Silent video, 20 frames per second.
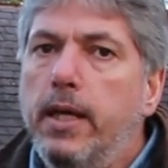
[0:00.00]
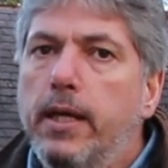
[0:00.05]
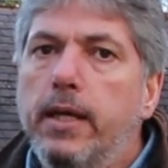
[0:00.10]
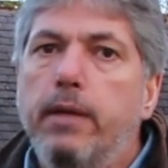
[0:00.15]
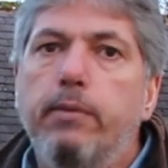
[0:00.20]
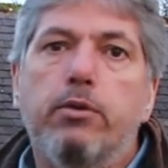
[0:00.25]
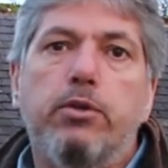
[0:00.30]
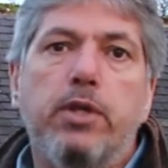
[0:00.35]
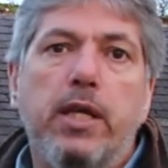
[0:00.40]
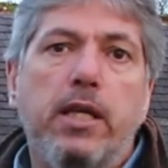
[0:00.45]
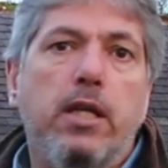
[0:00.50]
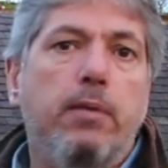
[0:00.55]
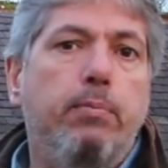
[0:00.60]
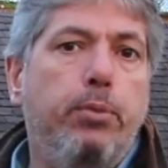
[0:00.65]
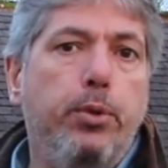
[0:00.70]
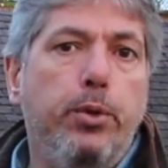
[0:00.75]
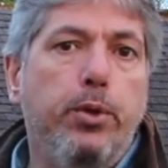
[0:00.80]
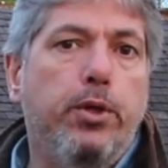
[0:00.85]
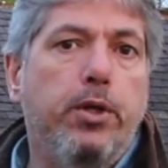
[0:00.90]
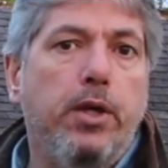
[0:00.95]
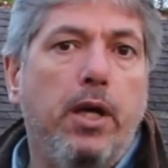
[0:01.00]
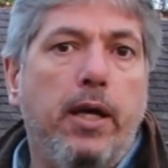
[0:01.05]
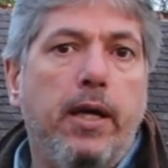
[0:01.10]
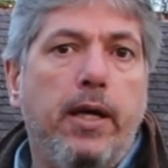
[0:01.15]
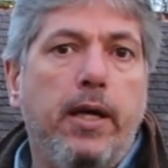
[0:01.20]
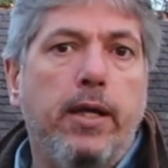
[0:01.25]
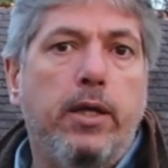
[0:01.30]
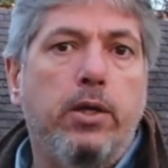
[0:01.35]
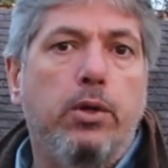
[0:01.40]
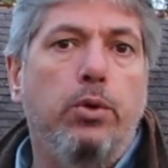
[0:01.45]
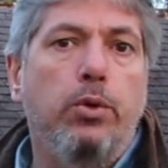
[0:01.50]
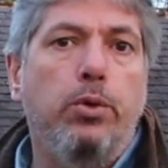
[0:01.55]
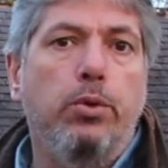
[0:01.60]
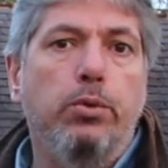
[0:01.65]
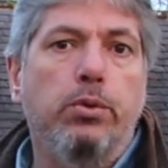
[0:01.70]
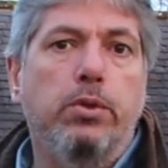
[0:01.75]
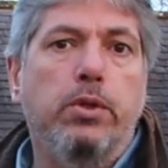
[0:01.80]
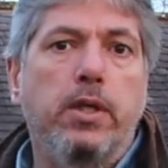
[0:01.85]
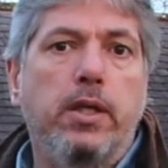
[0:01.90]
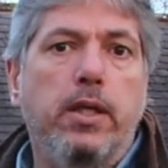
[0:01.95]
He was writing a book
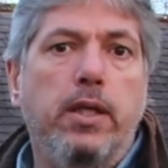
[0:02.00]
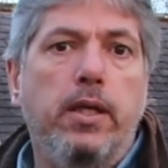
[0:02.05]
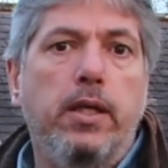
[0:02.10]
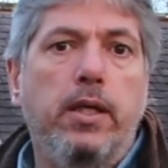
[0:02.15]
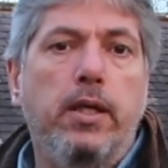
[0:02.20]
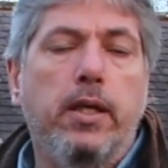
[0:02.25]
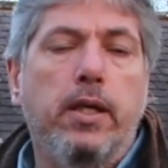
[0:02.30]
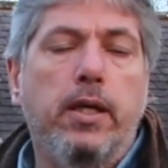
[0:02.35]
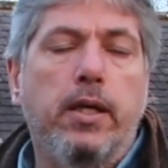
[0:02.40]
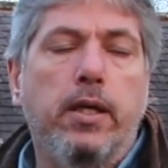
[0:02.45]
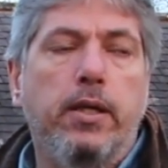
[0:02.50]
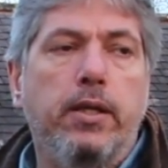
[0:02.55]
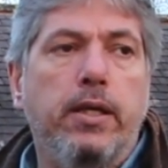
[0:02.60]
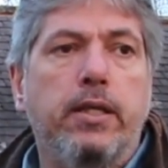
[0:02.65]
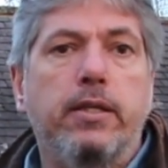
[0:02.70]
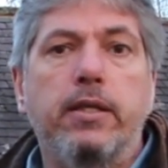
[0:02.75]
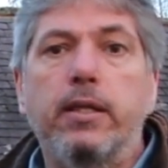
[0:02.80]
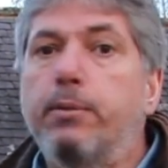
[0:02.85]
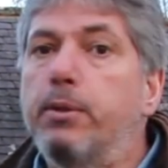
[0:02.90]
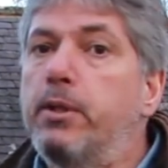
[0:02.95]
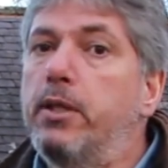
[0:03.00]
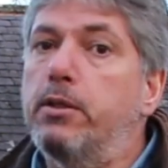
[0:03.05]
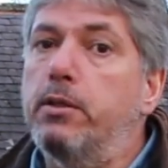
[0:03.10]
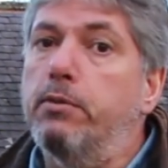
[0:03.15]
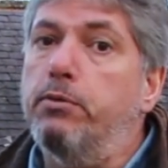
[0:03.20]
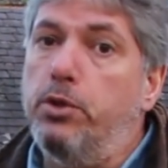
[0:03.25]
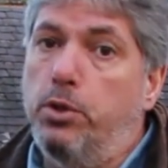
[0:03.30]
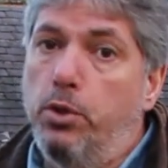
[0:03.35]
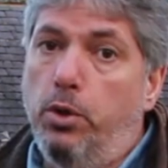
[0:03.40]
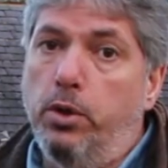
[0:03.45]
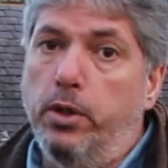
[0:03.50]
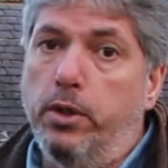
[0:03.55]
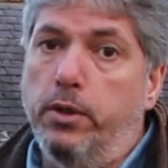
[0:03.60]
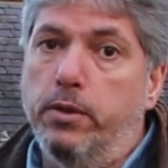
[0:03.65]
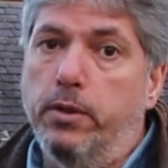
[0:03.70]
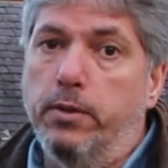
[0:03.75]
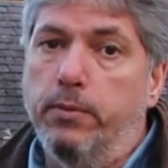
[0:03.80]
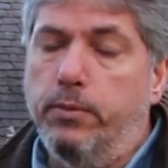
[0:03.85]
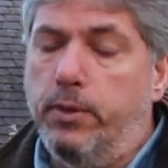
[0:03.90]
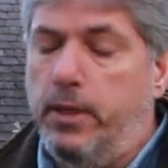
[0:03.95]
called the Antiquities of
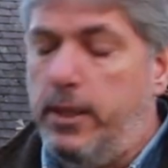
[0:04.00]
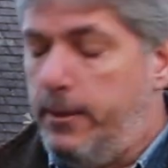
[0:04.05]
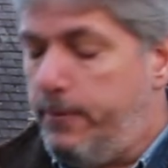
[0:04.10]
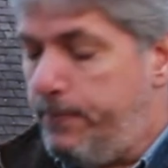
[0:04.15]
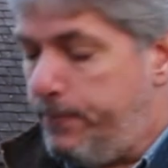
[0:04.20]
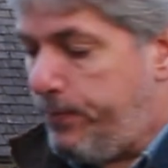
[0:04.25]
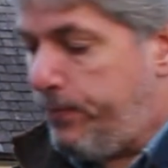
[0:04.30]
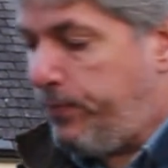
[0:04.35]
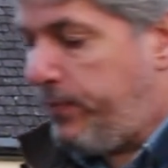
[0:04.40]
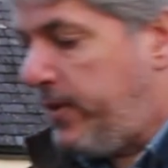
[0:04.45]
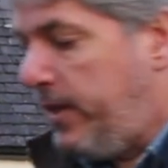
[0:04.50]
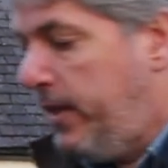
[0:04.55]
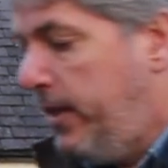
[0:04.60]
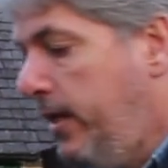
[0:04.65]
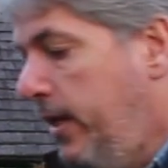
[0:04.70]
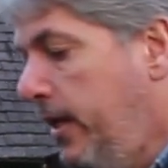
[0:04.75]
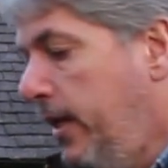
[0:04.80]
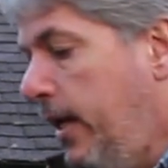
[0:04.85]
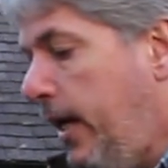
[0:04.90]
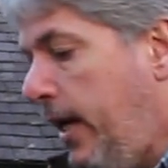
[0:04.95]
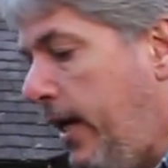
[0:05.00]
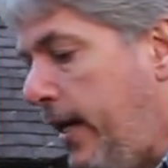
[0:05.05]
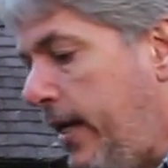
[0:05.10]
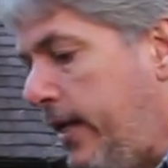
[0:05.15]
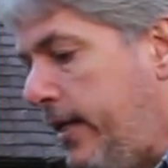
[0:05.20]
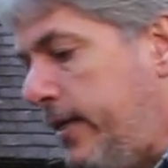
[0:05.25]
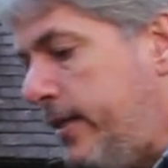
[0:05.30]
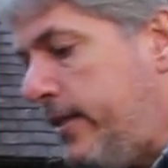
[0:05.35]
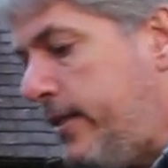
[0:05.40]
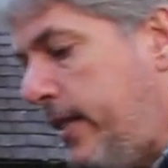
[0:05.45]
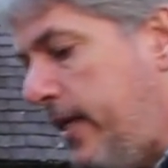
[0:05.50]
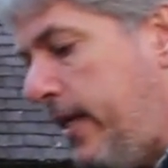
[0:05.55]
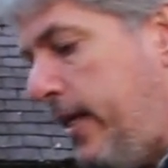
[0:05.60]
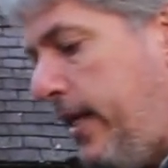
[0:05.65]
Scotland, right? And